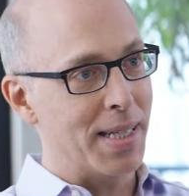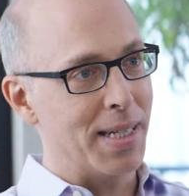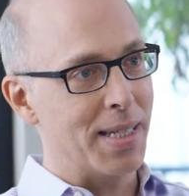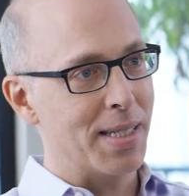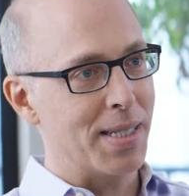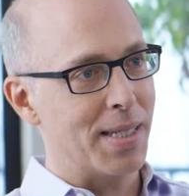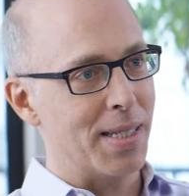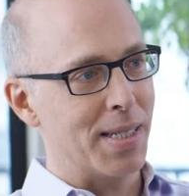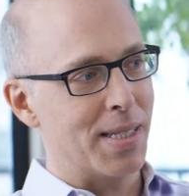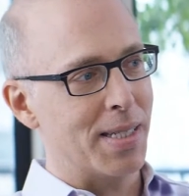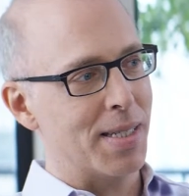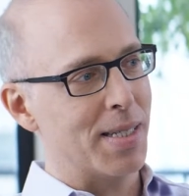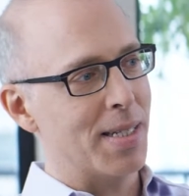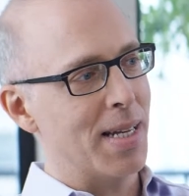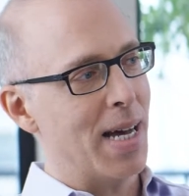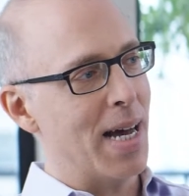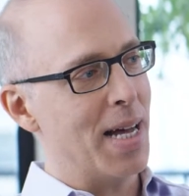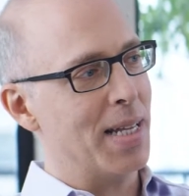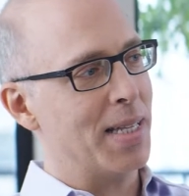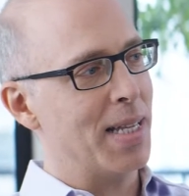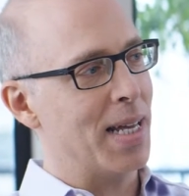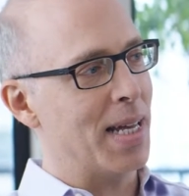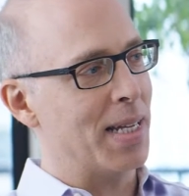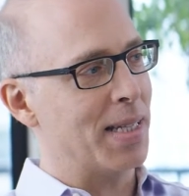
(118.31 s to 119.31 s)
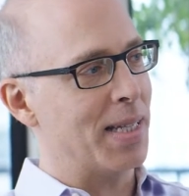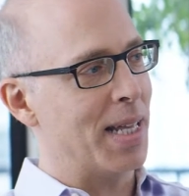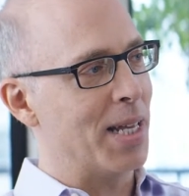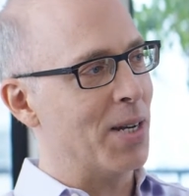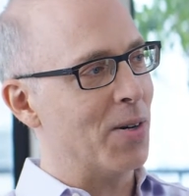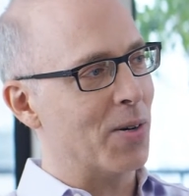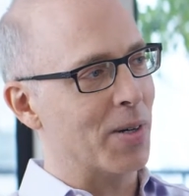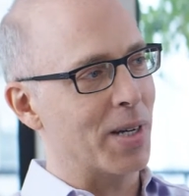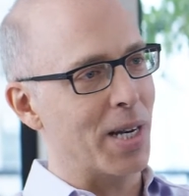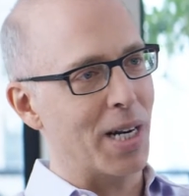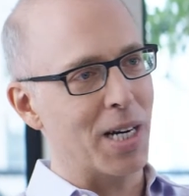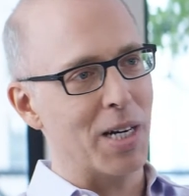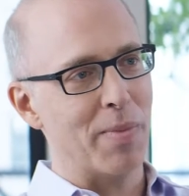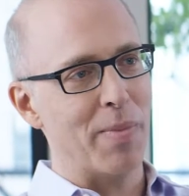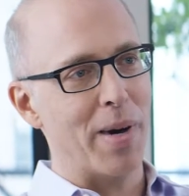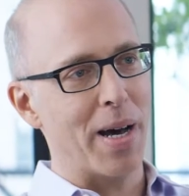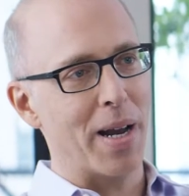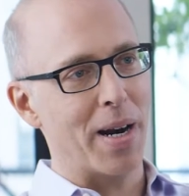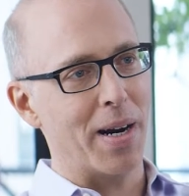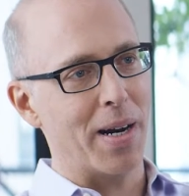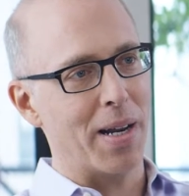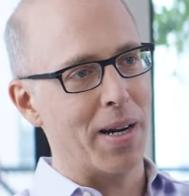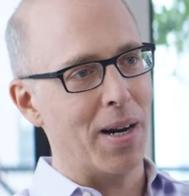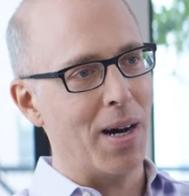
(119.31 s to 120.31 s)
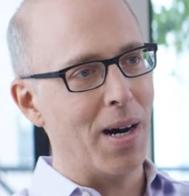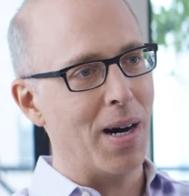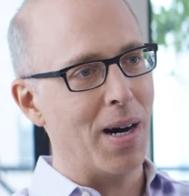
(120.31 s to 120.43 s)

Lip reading: this is not that they don't care about it at